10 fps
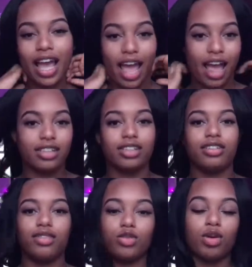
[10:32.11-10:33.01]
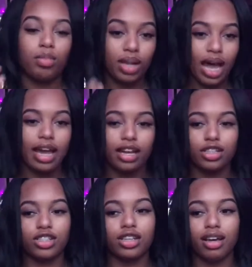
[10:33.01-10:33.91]
active in
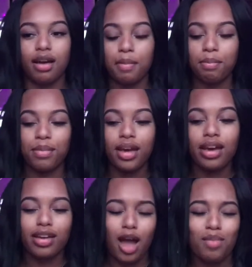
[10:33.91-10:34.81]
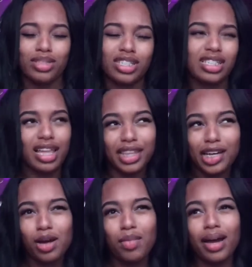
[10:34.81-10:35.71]
replying to comments, because I
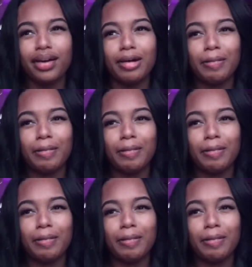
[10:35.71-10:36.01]
think on my